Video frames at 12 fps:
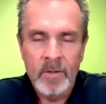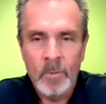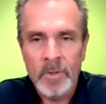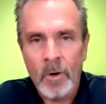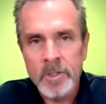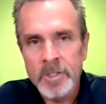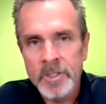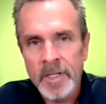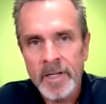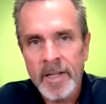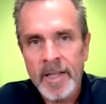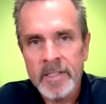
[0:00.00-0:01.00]
with
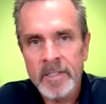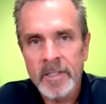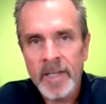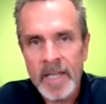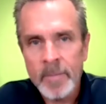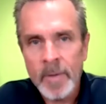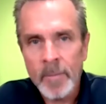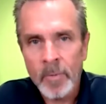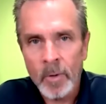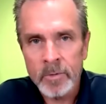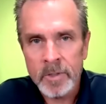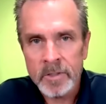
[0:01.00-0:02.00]
Argentine ants and the KM Ant
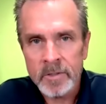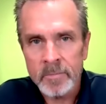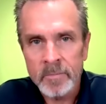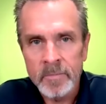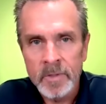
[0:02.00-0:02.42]
Pro system.